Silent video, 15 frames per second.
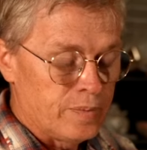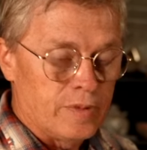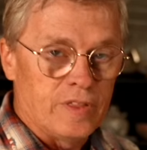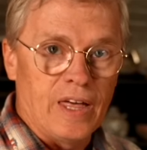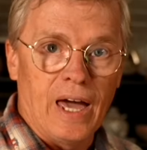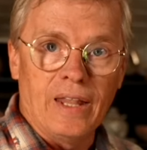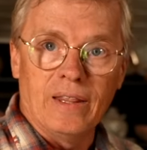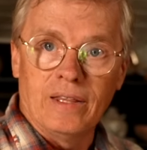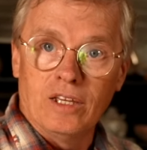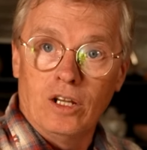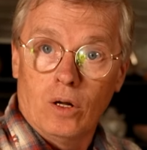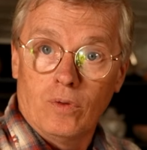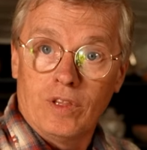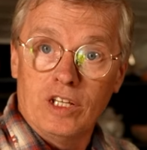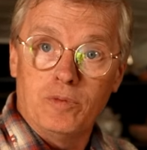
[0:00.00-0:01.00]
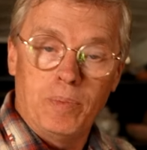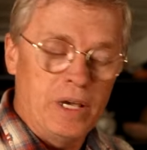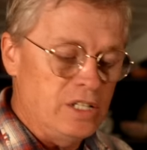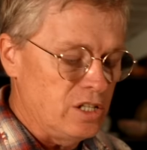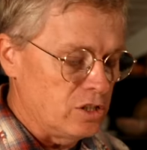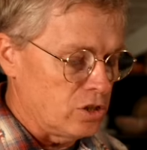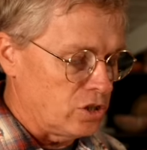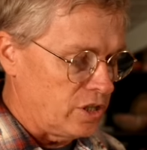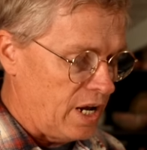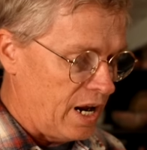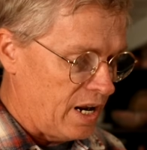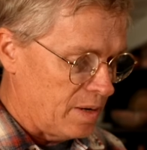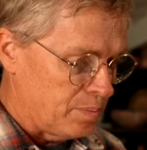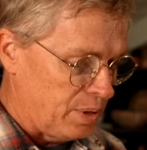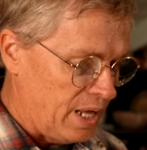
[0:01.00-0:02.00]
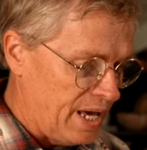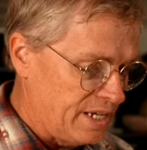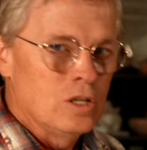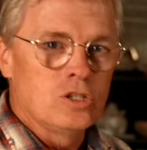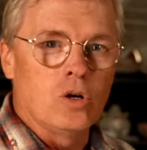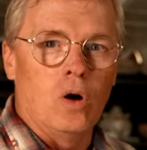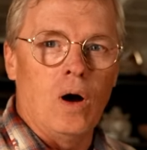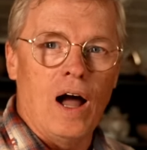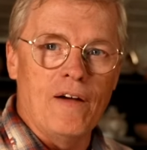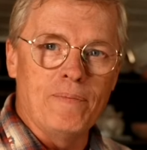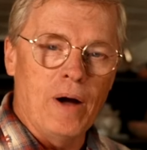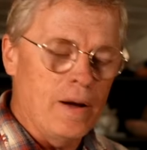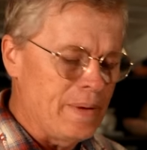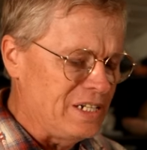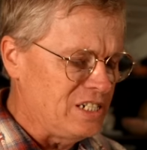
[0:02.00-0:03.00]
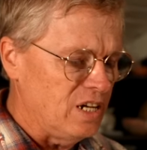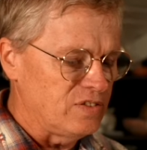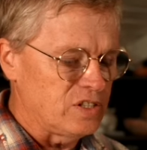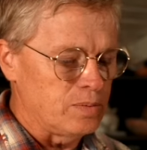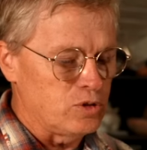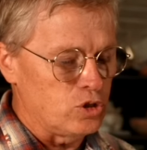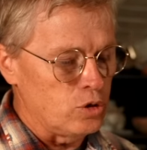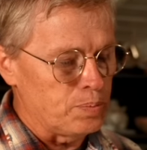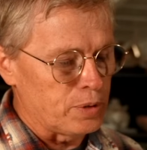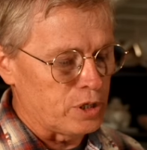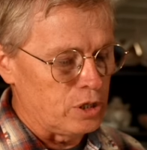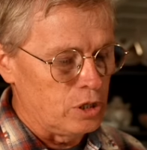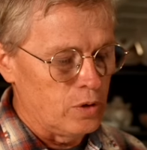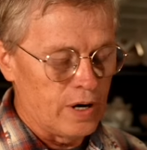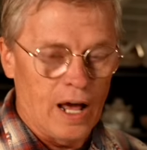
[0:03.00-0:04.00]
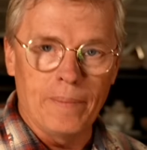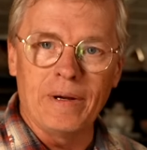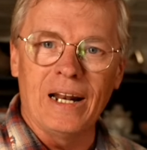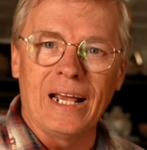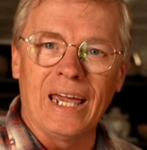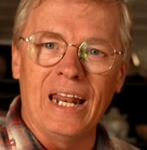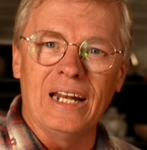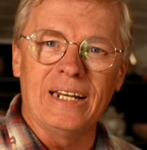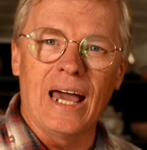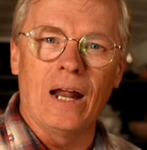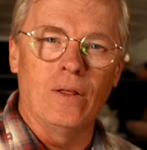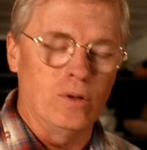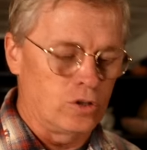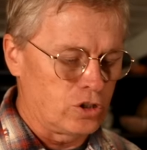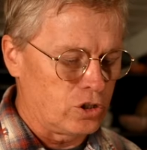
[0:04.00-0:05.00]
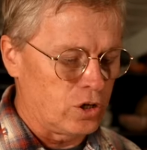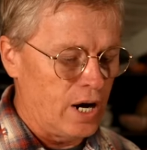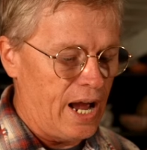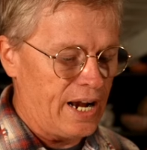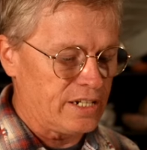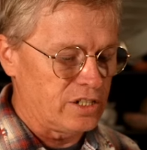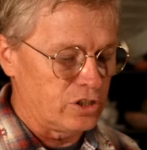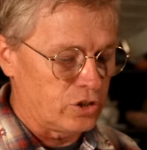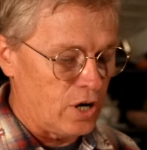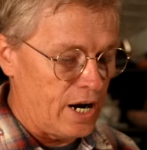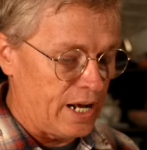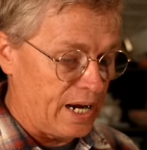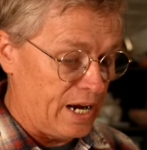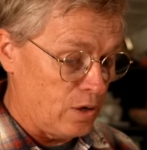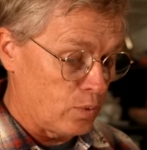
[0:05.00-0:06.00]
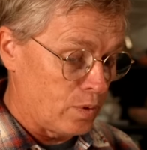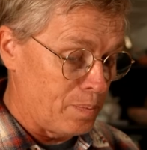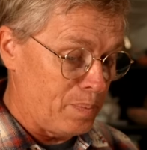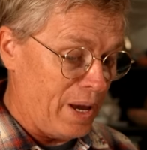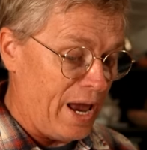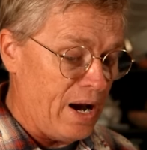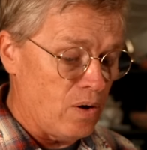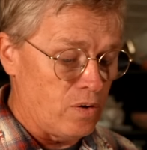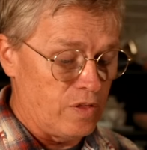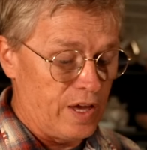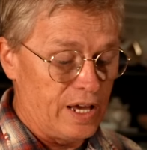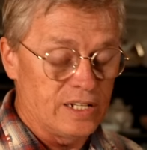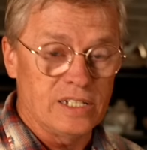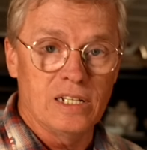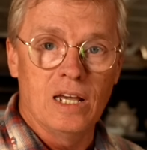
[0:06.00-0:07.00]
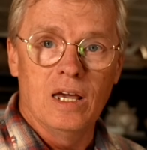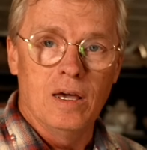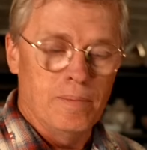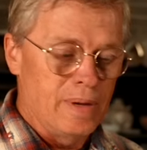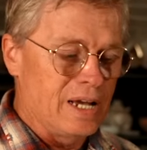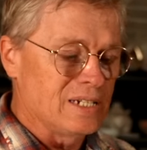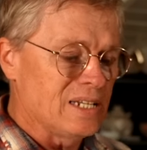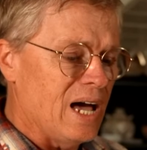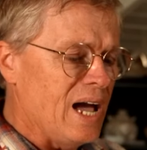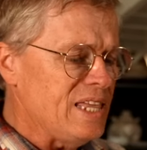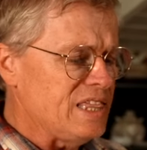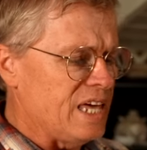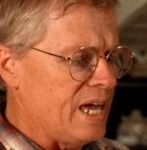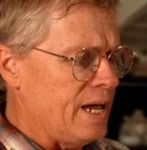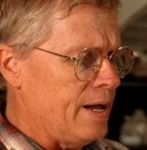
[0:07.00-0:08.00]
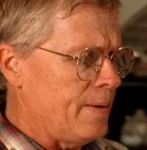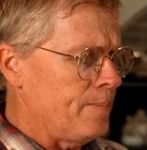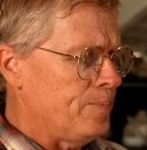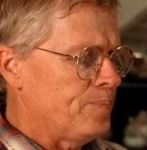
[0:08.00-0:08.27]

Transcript: that, you know, these pieces are staying in place. So I bought myself some super glue and I'm going to get it down in those cracks and try to kind of repair this because I think